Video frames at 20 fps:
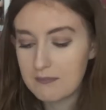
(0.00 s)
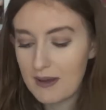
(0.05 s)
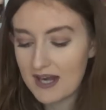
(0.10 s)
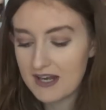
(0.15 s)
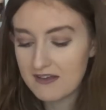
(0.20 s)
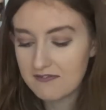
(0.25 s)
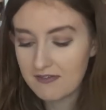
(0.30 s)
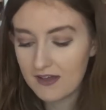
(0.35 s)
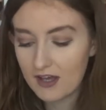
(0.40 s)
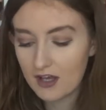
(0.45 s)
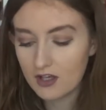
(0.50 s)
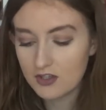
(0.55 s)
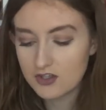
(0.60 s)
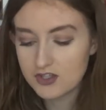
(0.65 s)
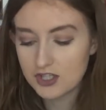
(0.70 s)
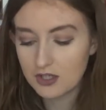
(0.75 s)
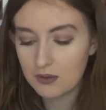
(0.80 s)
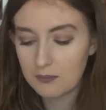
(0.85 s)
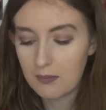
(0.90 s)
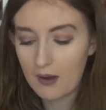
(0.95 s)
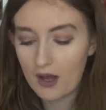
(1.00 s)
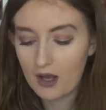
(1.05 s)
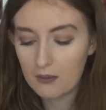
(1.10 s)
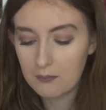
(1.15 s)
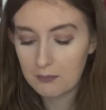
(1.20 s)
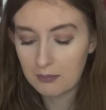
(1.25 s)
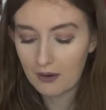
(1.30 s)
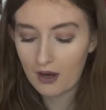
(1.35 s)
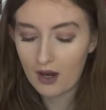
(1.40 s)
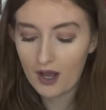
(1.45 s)
Benefit also
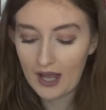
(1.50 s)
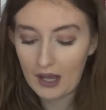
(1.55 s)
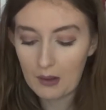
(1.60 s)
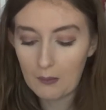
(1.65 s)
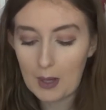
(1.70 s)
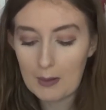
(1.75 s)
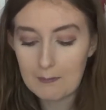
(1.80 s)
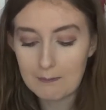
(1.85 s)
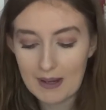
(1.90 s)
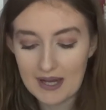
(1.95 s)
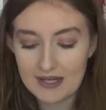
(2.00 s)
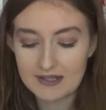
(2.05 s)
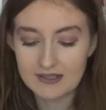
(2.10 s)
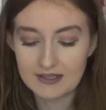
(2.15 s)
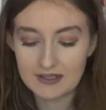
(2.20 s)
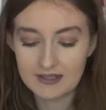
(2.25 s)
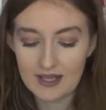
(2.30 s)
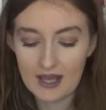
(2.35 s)
brought out a Bad